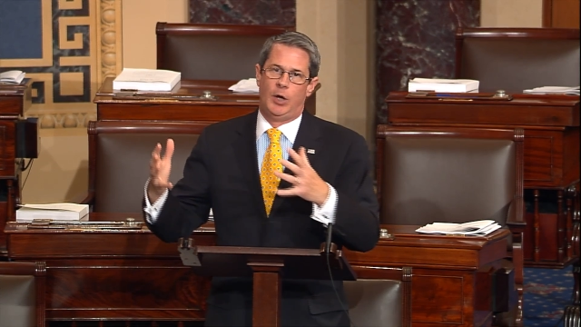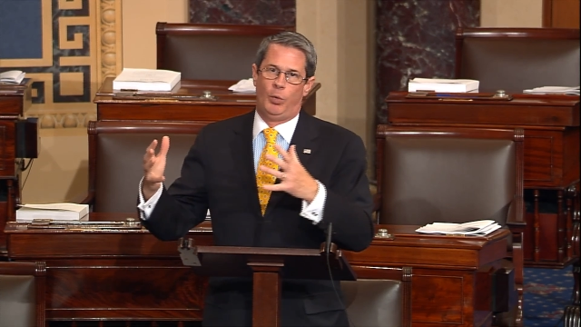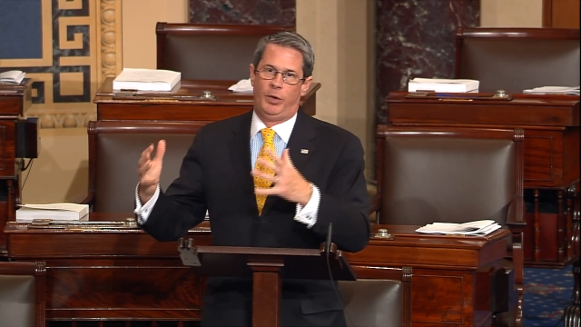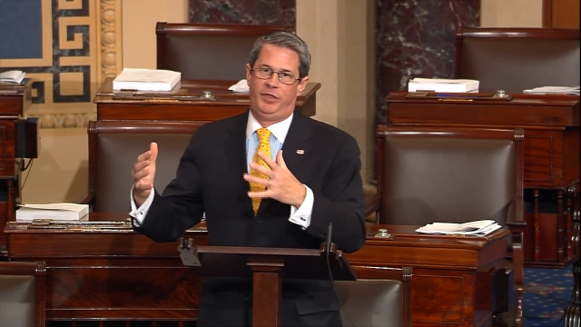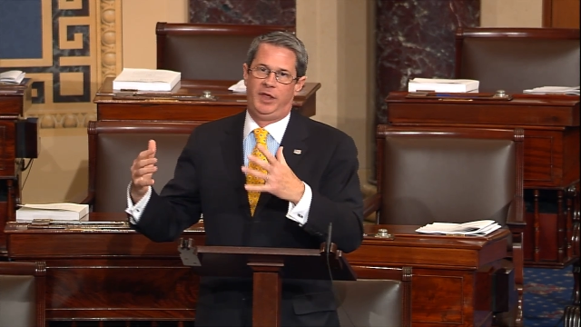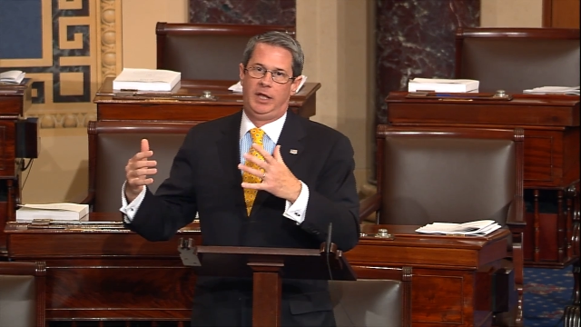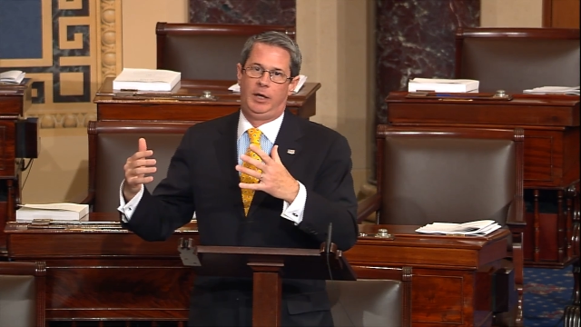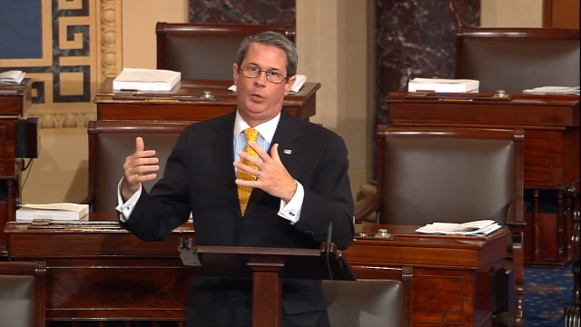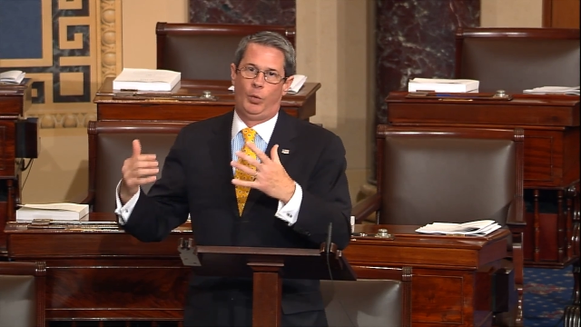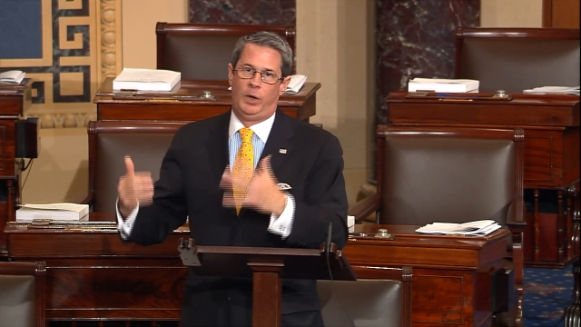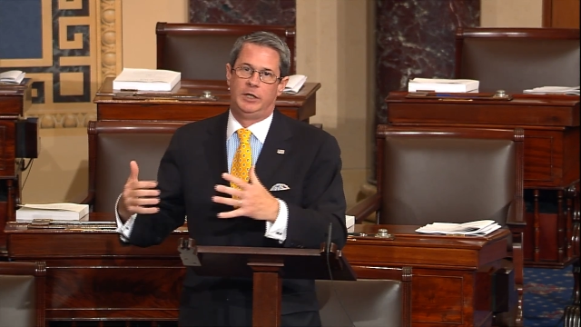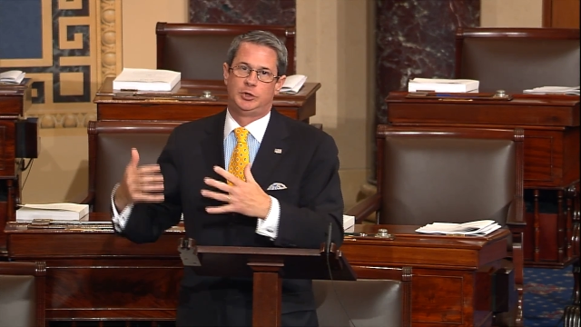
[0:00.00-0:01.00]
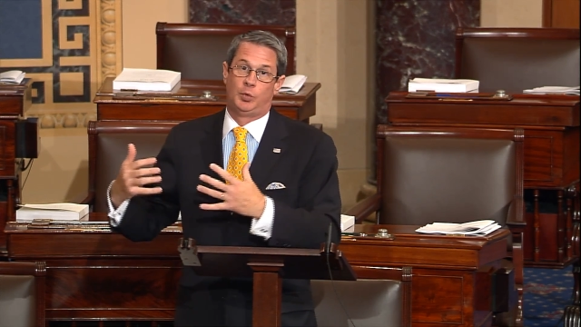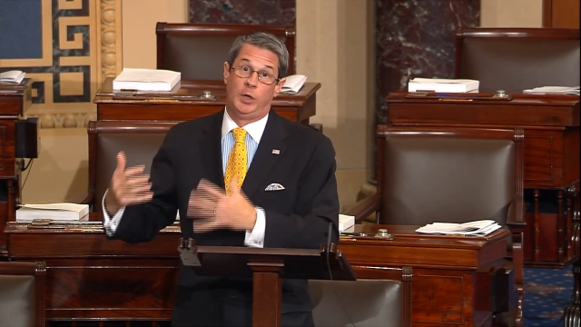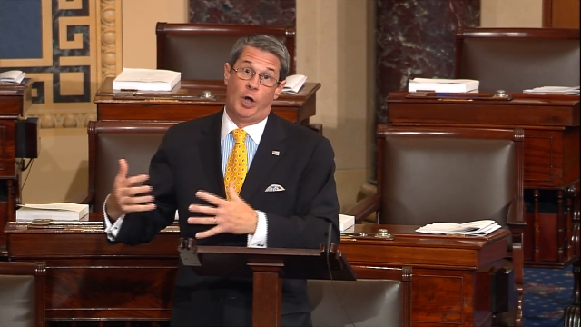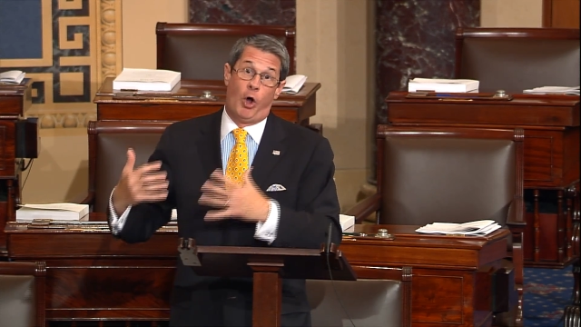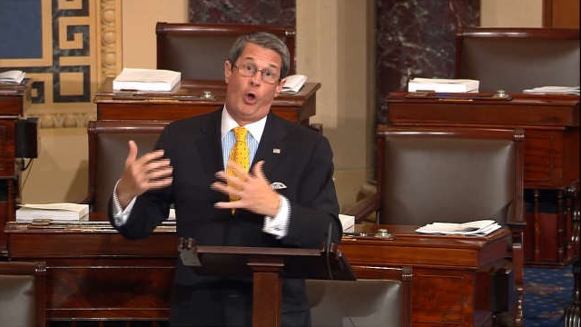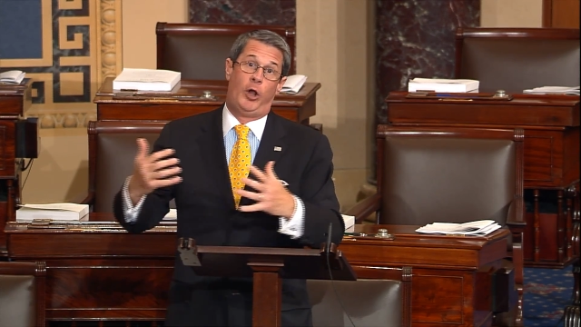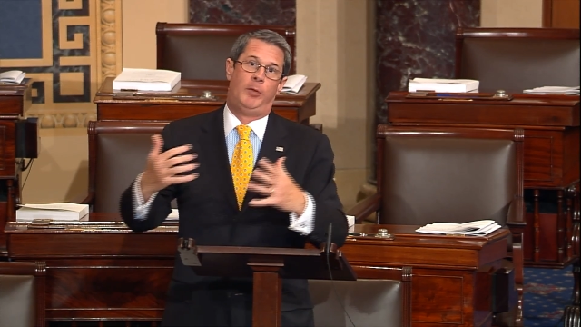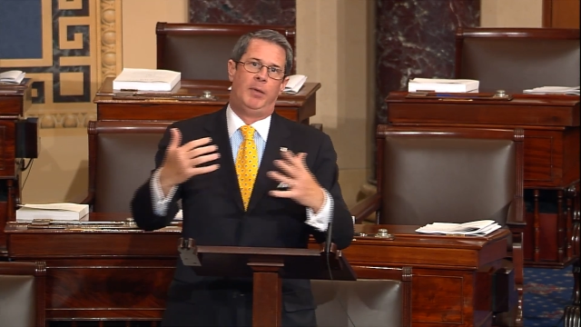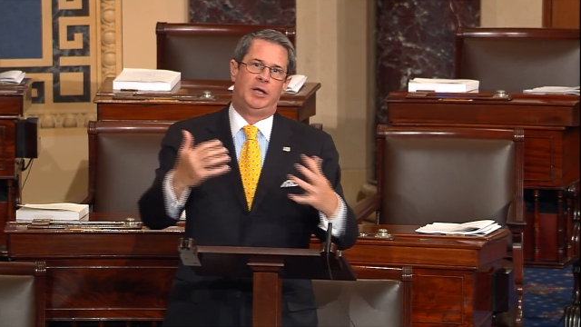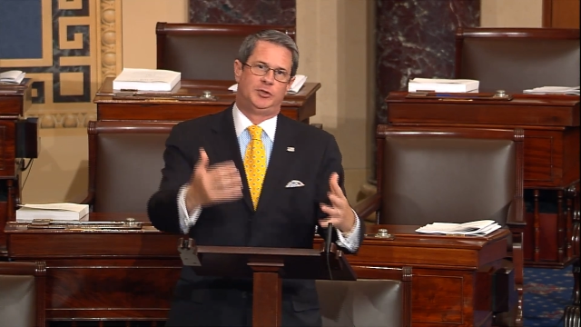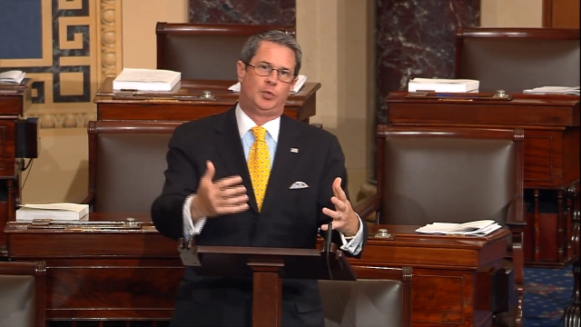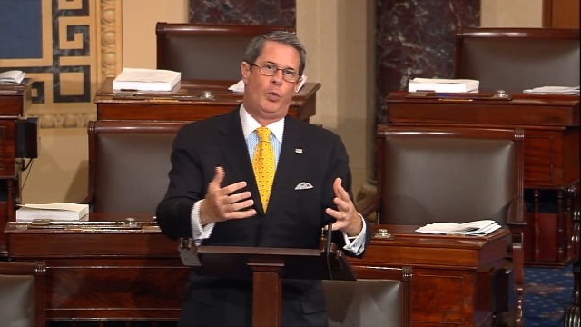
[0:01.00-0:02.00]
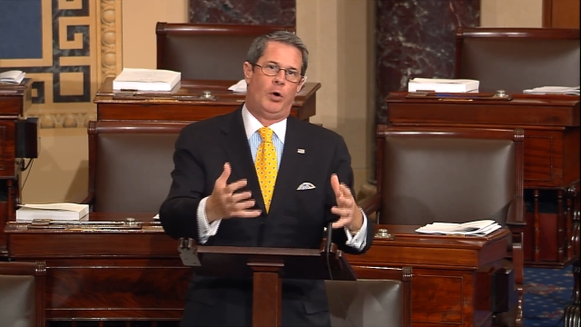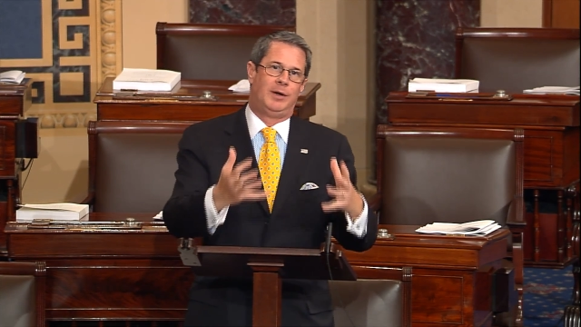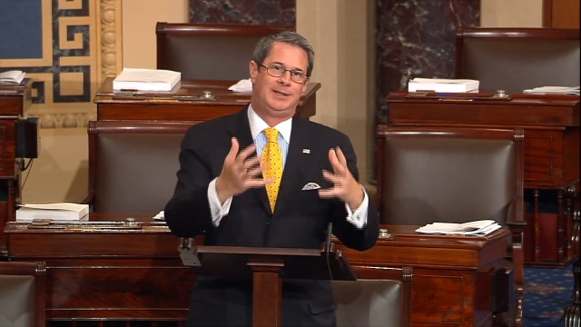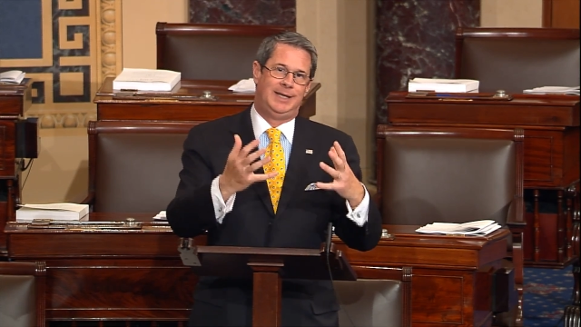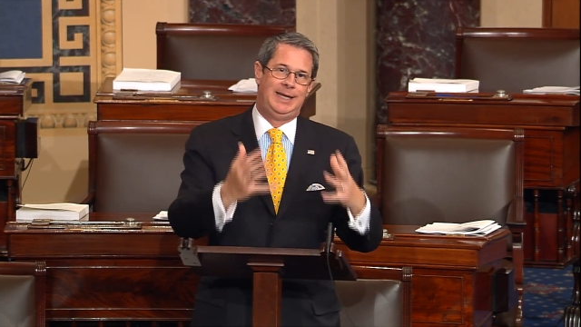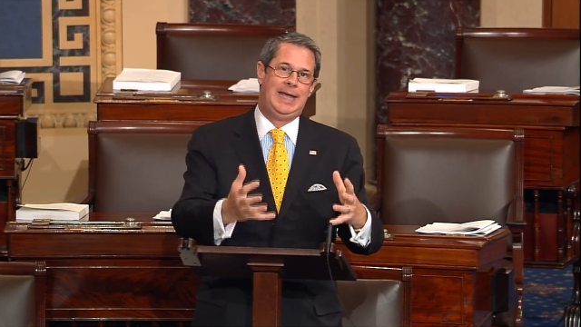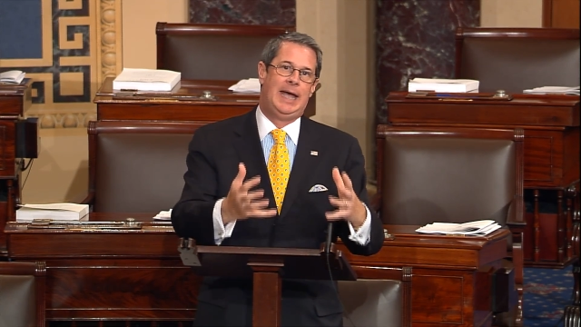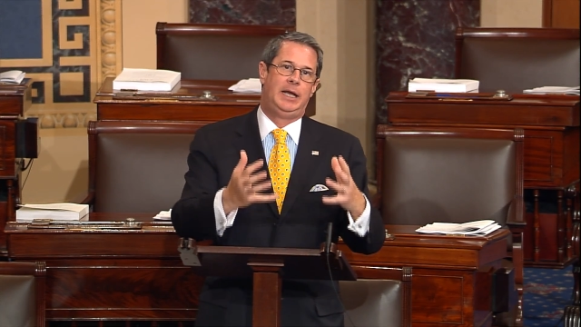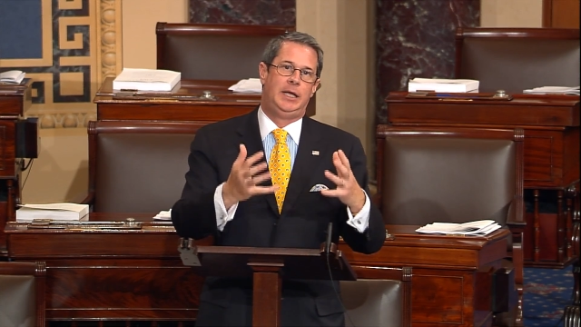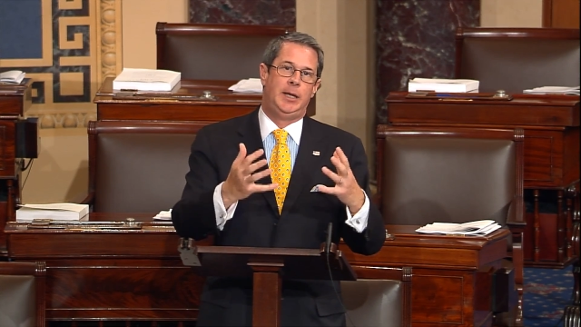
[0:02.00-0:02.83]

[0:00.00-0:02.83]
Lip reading: within which we all must work to get